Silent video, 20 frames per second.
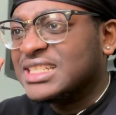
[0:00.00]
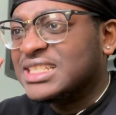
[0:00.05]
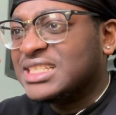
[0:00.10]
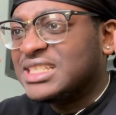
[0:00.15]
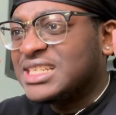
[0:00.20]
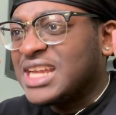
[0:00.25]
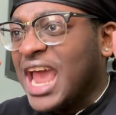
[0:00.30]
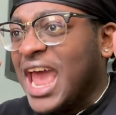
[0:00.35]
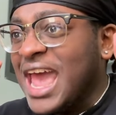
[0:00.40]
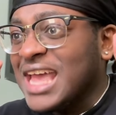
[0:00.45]

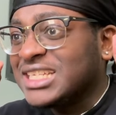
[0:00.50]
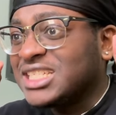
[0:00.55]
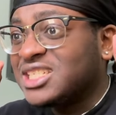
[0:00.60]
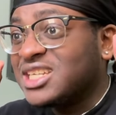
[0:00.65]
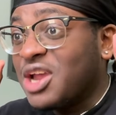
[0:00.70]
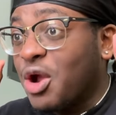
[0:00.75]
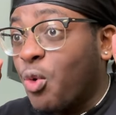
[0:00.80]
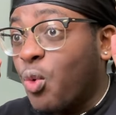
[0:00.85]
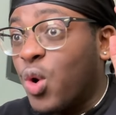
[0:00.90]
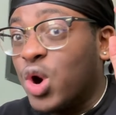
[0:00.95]
That
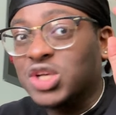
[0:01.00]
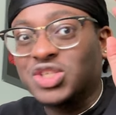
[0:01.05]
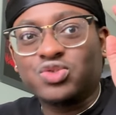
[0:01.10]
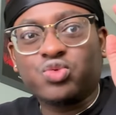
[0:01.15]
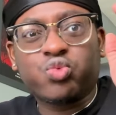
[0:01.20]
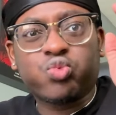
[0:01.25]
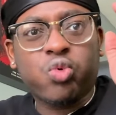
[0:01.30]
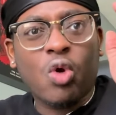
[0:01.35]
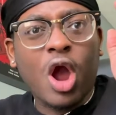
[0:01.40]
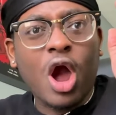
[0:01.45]
shit was
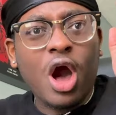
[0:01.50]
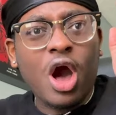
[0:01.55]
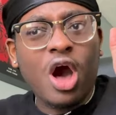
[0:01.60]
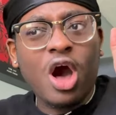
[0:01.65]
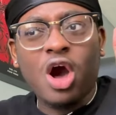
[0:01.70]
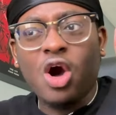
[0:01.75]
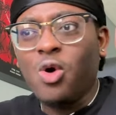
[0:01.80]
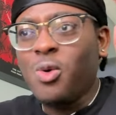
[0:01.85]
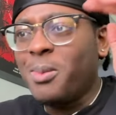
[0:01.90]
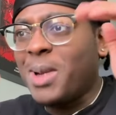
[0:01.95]
raw.
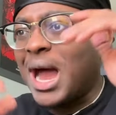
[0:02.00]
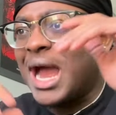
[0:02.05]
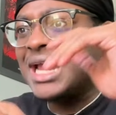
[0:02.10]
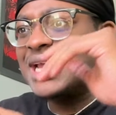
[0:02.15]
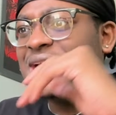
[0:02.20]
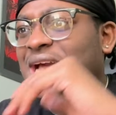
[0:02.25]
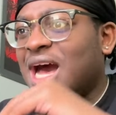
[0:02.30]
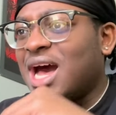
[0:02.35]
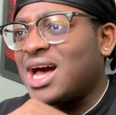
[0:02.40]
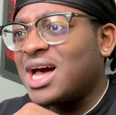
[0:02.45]
Oh my
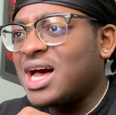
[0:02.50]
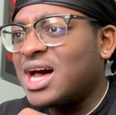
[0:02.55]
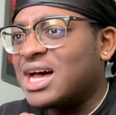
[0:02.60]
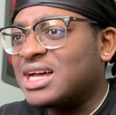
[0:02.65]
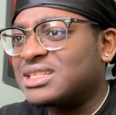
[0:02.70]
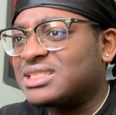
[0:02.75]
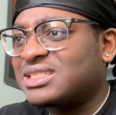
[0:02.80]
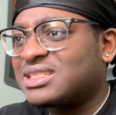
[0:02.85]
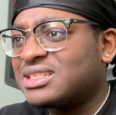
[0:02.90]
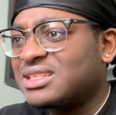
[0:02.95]

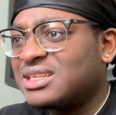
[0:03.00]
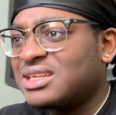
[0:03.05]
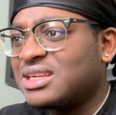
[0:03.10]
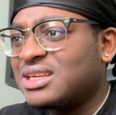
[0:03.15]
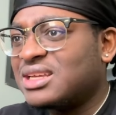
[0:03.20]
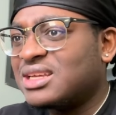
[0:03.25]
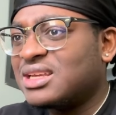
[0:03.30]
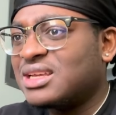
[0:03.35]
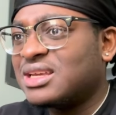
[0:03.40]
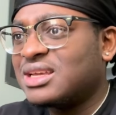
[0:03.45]
gosh.
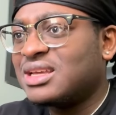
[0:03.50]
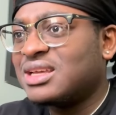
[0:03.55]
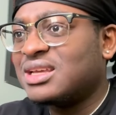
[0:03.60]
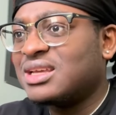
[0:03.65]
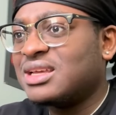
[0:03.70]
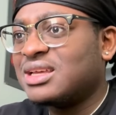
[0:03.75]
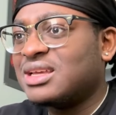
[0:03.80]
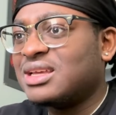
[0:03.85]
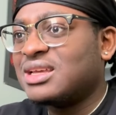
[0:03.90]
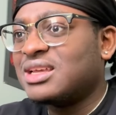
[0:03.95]

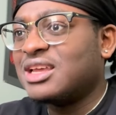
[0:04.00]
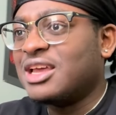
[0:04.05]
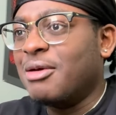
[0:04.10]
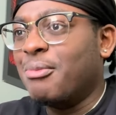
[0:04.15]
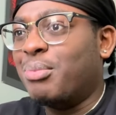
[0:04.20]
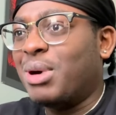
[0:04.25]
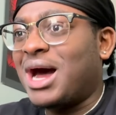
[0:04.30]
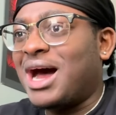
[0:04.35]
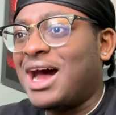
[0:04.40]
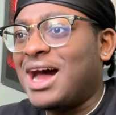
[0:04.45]

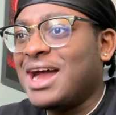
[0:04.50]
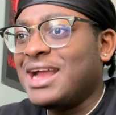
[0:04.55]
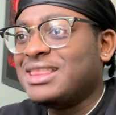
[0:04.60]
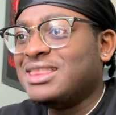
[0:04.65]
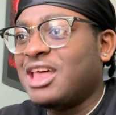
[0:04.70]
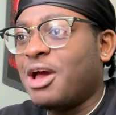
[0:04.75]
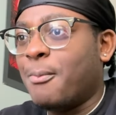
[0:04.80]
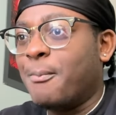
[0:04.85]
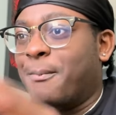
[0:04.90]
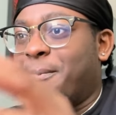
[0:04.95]
Behind
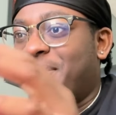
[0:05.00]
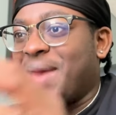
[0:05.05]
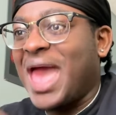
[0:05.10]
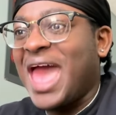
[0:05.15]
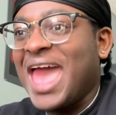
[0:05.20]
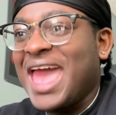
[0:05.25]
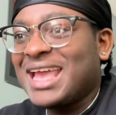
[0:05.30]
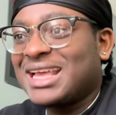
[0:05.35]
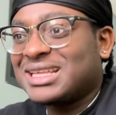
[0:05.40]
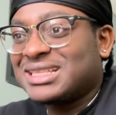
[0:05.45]
the
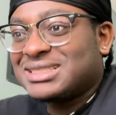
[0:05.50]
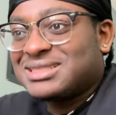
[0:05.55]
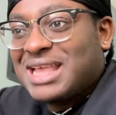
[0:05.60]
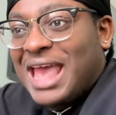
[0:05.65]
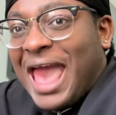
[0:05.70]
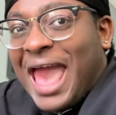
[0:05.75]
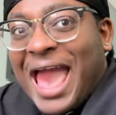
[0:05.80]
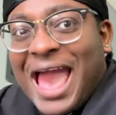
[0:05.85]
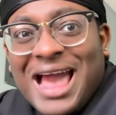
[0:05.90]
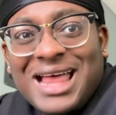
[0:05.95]
back
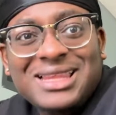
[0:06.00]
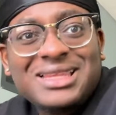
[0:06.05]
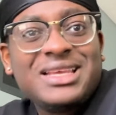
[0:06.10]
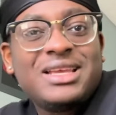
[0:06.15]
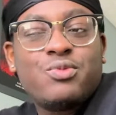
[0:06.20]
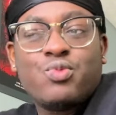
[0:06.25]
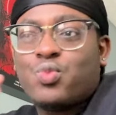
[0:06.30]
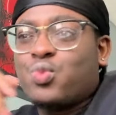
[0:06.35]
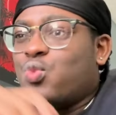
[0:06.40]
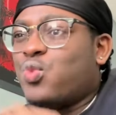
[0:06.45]
alley.
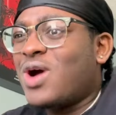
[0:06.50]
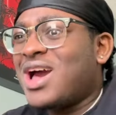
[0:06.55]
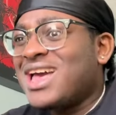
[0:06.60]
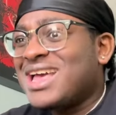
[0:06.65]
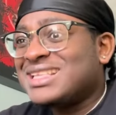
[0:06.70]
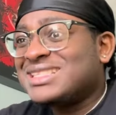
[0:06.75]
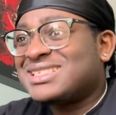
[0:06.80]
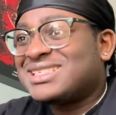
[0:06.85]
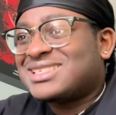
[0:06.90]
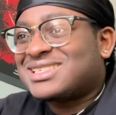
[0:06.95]

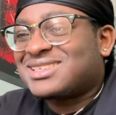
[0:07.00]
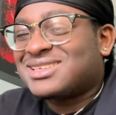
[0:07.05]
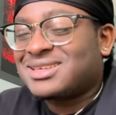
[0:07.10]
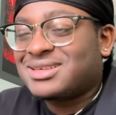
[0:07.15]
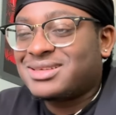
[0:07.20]
What?